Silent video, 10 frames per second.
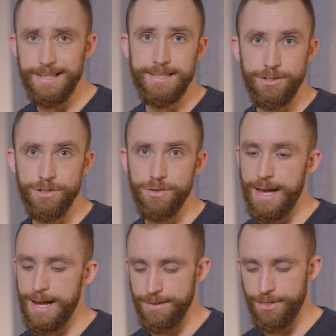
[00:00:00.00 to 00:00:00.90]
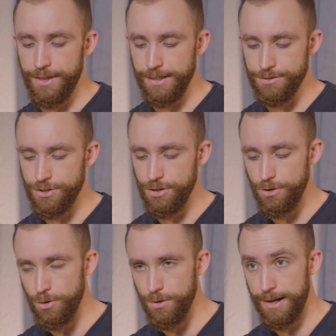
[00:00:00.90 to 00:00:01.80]
I did do that thanks
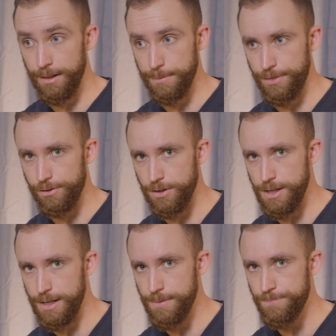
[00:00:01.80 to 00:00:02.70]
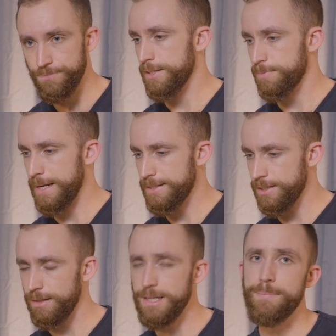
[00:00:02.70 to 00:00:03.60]
to Element 3D. It's
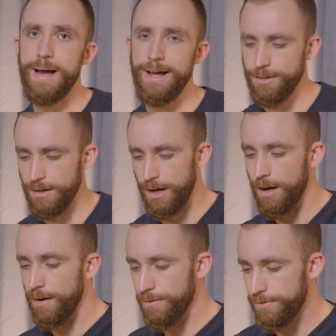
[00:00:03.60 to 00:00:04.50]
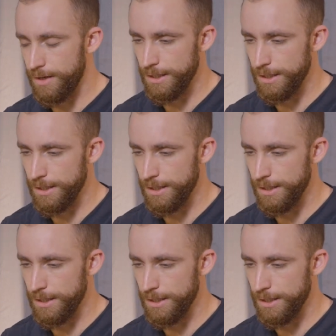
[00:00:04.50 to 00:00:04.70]
basically a matter of,